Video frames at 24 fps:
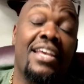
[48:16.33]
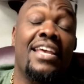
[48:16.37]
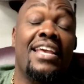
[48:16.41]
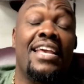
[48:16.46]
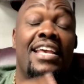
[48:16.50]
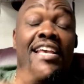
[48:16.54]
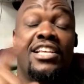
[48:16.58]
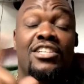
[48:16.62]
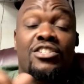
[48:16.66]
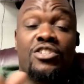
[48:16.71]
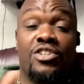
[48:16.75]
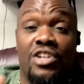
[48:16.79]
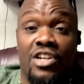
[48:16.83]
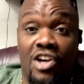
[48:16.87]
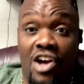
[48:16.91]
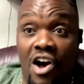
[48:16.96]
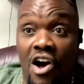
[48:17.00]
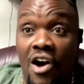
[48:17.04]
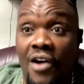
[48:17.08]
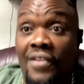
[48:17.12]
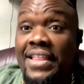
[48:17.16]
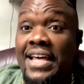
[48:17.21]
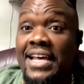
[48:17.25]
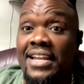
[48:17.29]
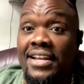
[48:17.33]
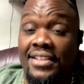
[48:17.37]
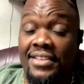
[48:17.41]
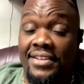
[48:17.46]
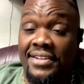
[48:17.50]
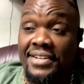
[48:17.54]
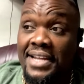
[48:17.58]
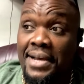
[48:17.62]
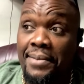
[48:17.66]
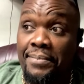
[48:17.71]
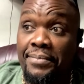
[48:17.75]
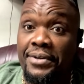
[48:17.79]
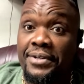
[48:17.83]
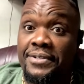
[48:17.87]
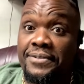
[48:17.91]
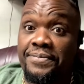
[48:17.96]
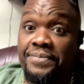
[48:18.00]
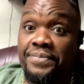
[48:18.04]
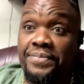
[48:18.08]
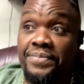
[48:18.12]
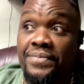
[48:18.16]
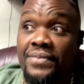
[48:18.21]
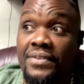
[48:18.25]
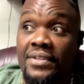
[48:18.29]
He's going to call that other number
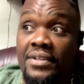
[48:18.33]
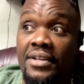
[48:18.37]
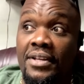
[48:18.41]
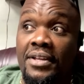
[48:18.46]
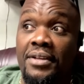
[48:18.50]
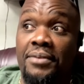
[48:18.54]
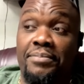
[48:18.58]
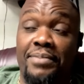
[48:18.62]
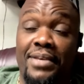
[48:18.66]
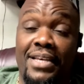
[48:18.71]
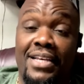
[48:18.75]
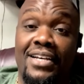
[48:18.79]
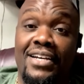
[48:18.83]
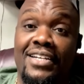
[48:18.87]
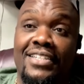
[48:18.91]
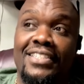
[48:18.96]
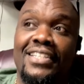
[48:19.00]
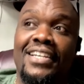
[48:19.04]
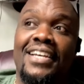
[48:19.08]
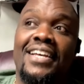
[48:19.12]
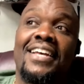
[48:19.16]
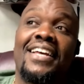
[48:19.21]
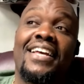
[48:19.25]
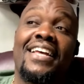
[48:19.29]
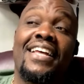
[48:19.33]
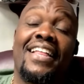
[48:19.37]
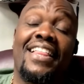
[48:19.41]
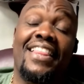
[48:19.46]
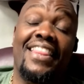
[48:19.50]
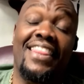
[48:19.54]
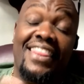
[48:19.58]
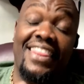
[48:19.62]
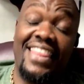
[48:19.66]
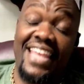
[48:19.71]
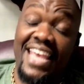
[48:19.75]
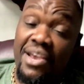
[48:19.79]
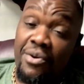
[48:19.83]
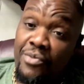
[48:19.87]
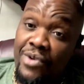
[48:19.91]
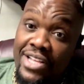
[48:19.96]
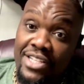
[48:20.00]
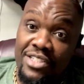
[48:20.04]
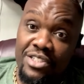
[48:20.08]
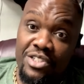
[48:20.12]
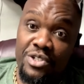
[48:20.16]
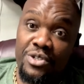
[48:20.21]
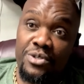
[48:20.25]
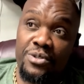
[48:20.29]
because they win
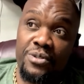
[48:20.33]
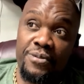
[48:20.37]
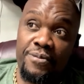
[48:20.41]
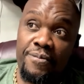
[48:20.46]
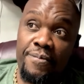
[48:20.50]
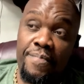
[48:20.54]
too.